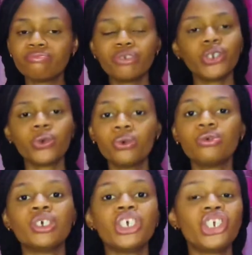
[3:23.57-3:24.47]
you know,
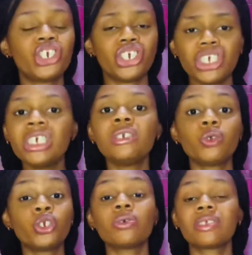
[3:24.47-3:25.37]
she
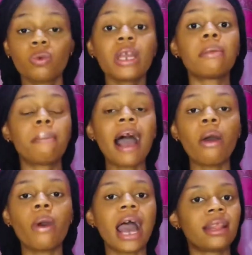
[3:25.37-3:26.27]
was the one in
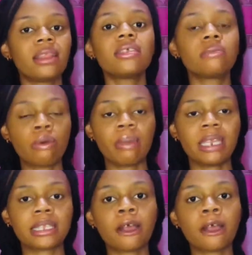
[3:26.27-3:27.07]
power at this moment.